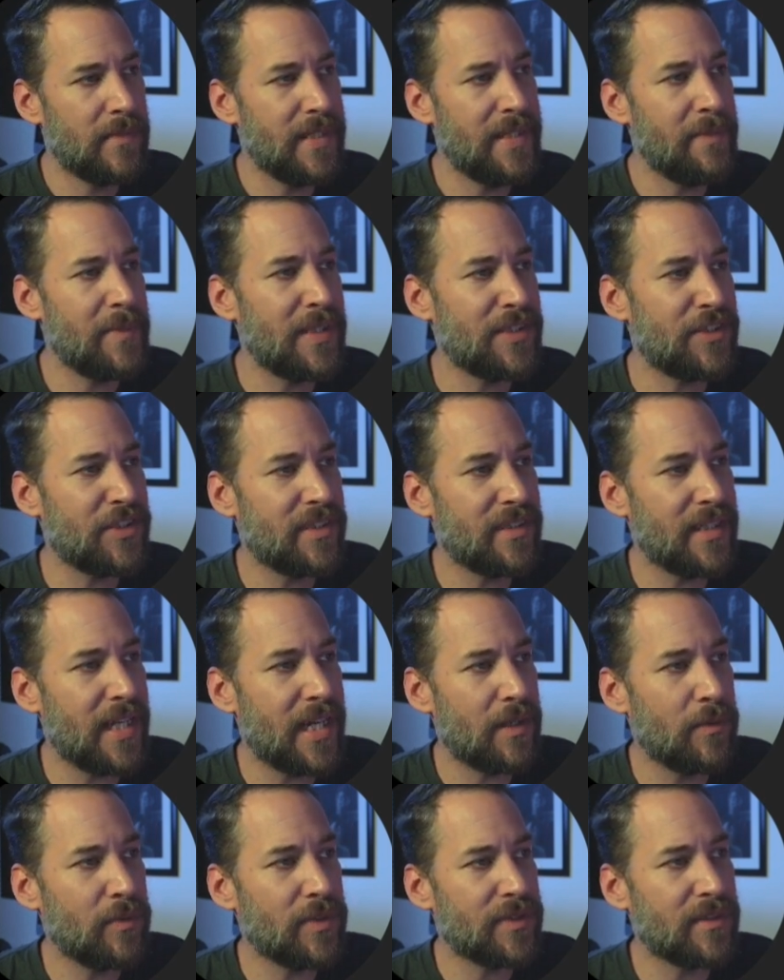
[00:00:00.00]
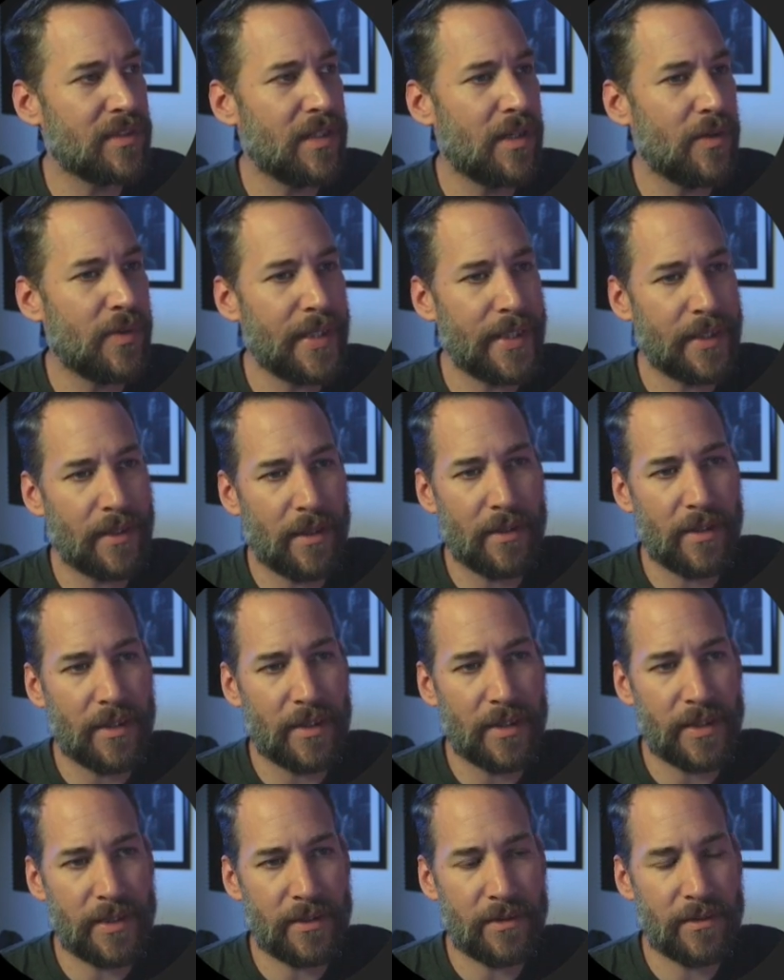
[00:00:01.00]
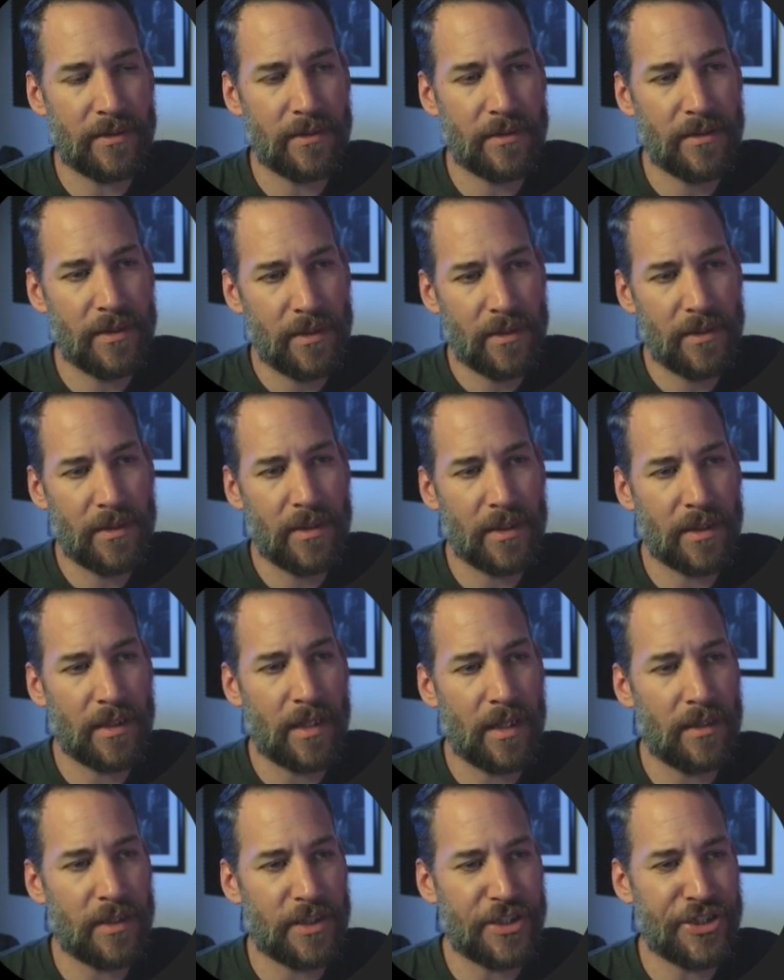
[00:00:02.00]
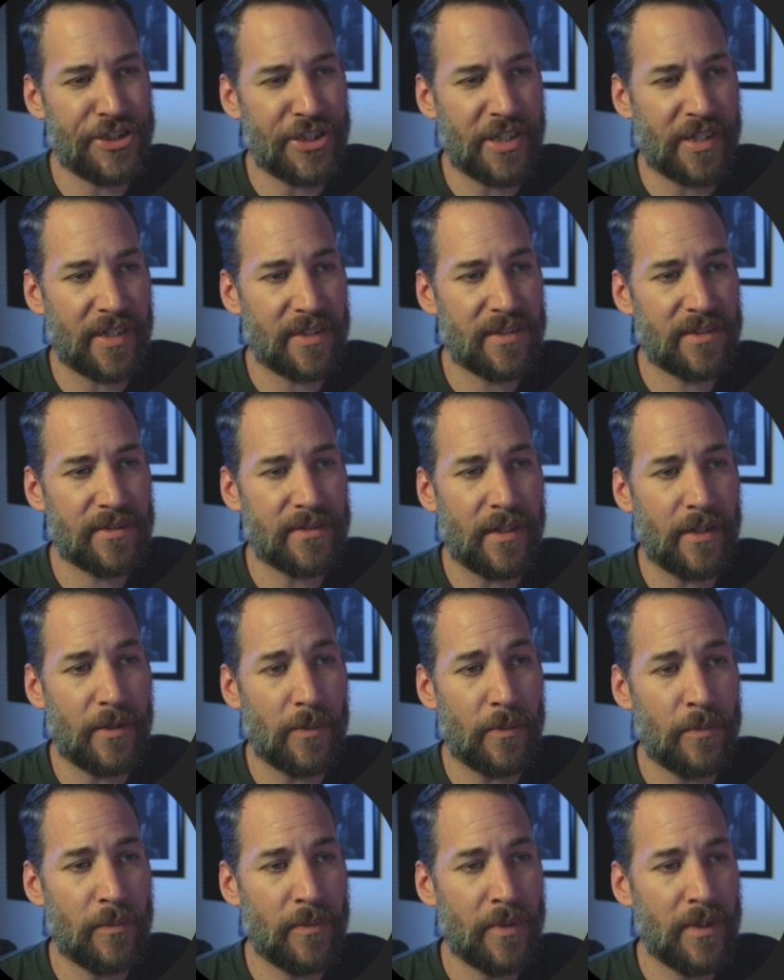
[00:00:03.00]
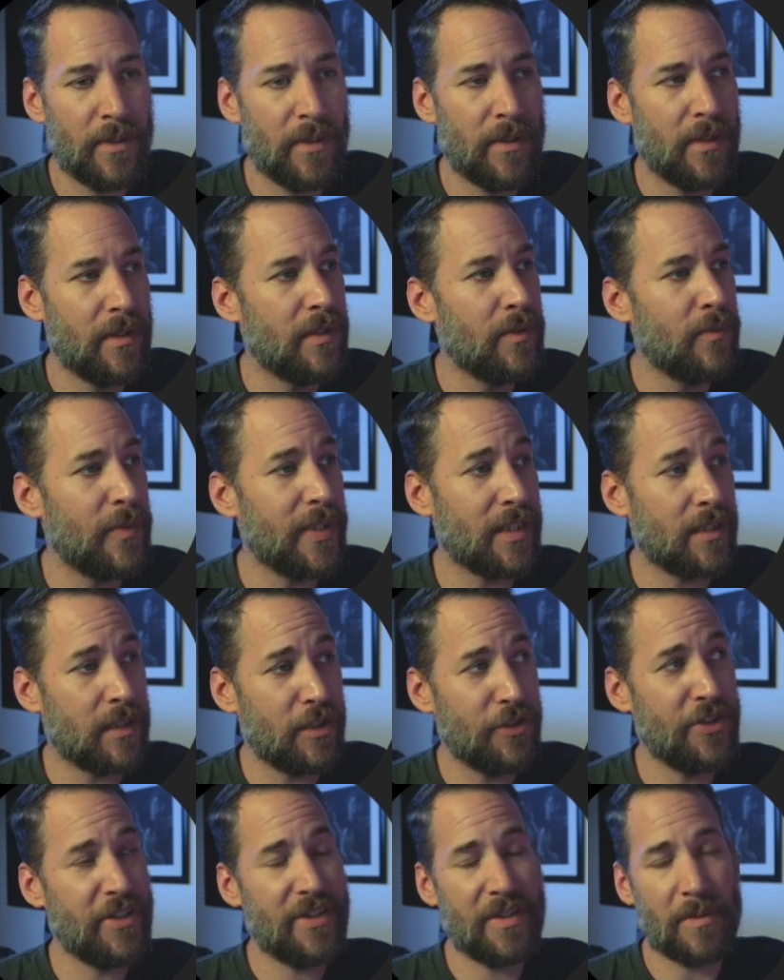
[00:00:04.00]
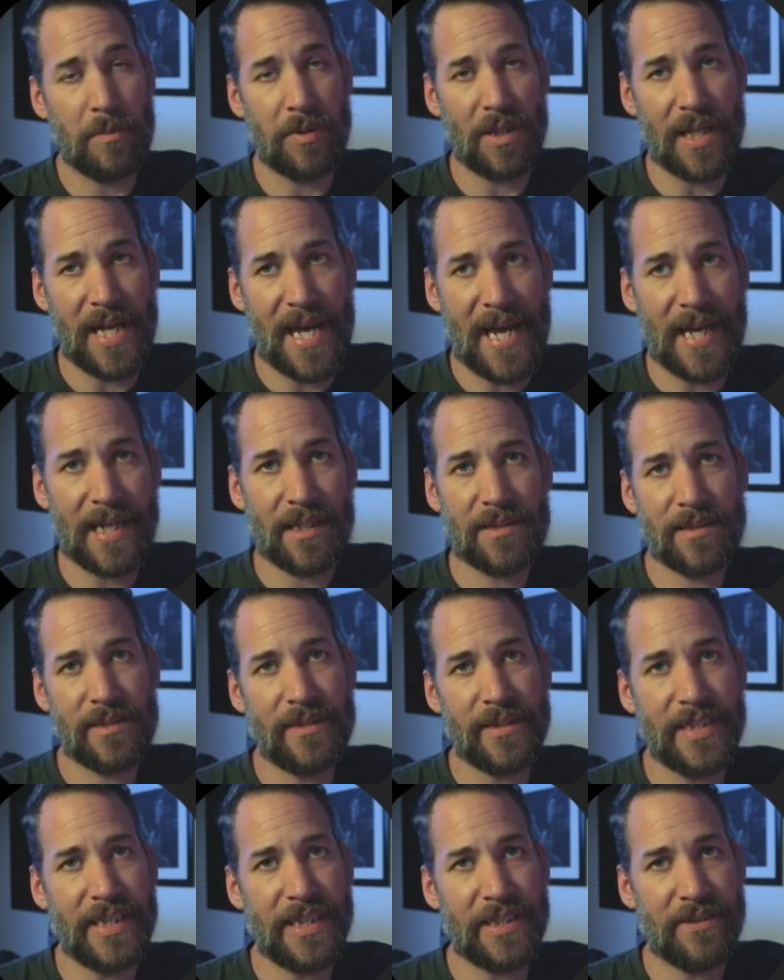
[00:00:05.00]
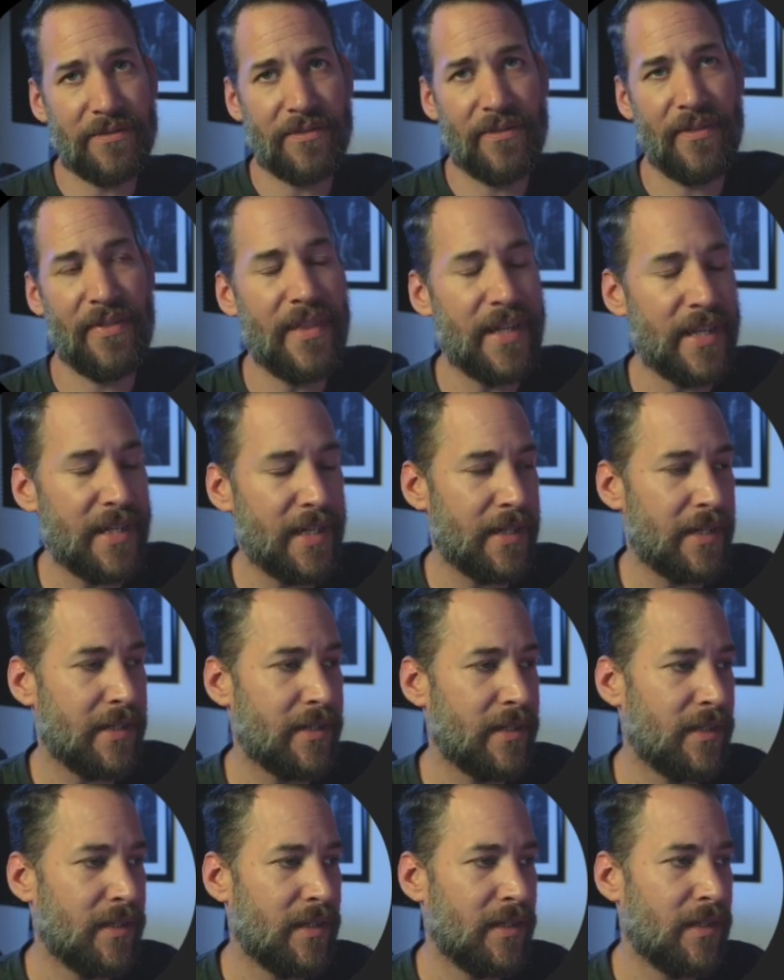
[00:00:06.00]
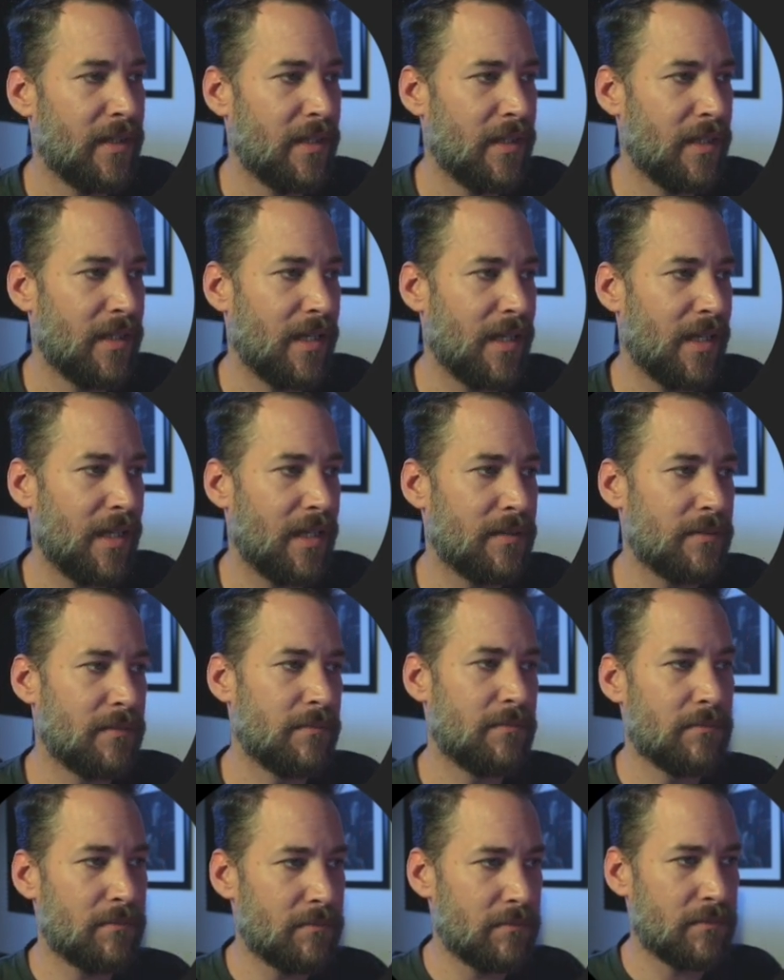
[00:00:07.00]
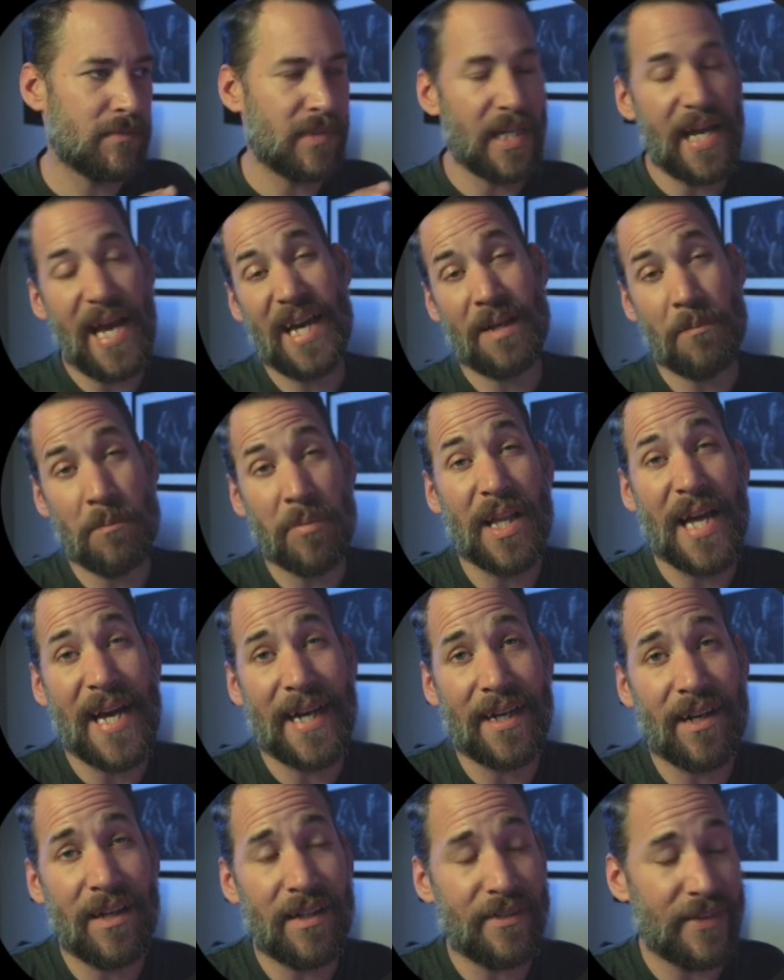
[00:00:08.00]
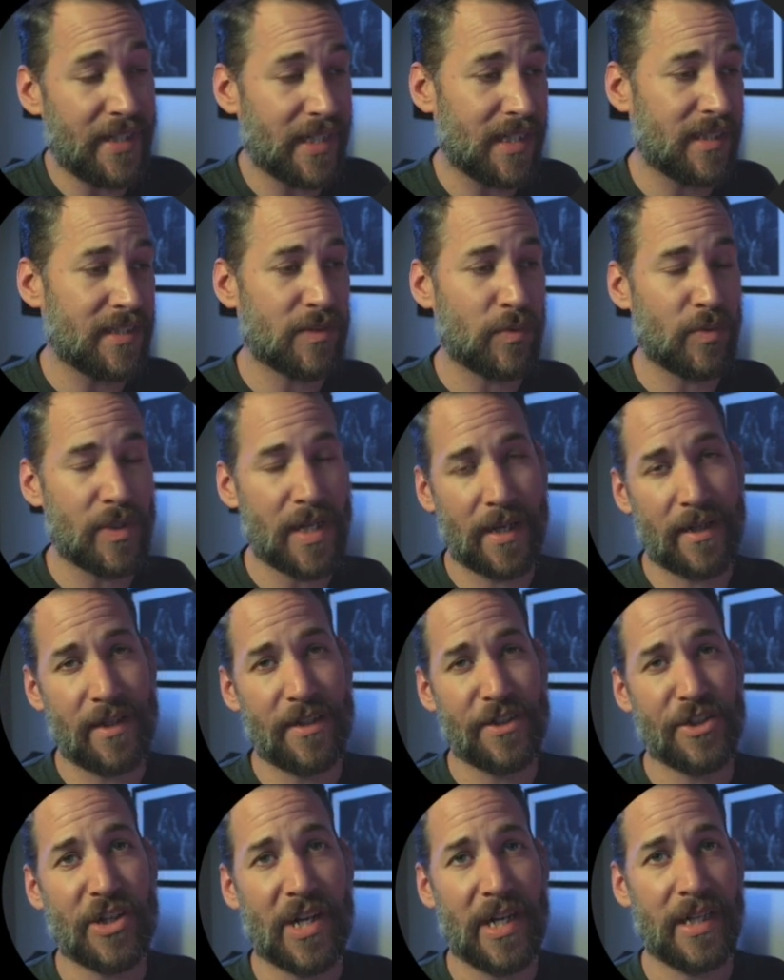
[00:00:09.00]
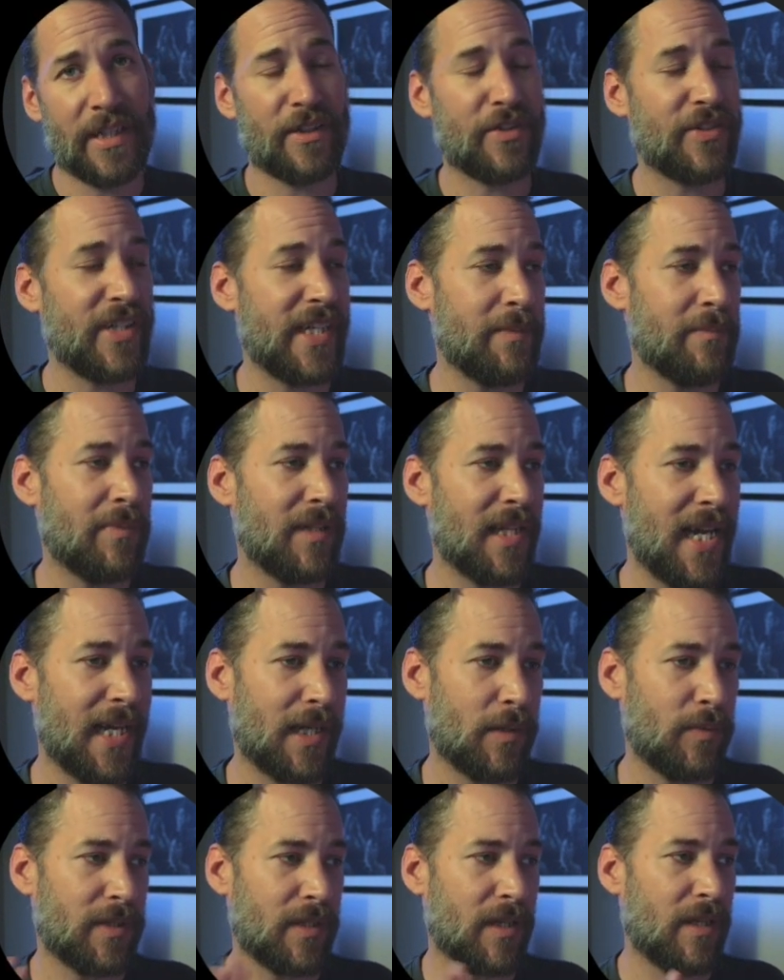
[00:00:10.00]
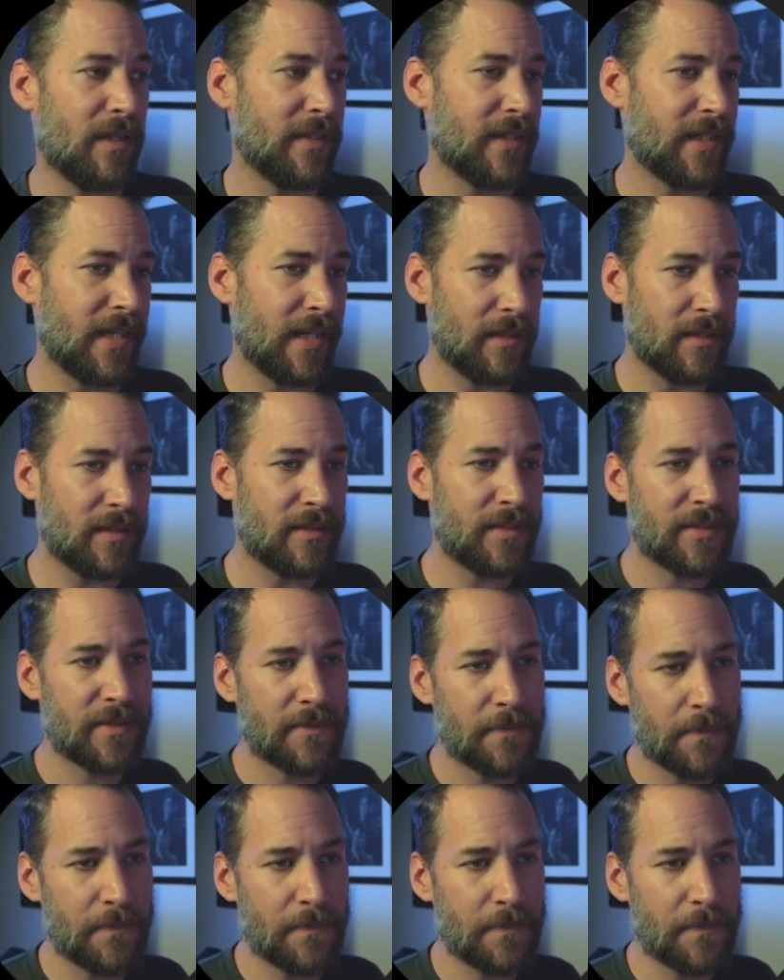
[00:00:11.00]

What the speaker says: You mentioned that it was going on a color shirt, so we included a black to give the to add black on there, because we're not going to try and create black with all the colors.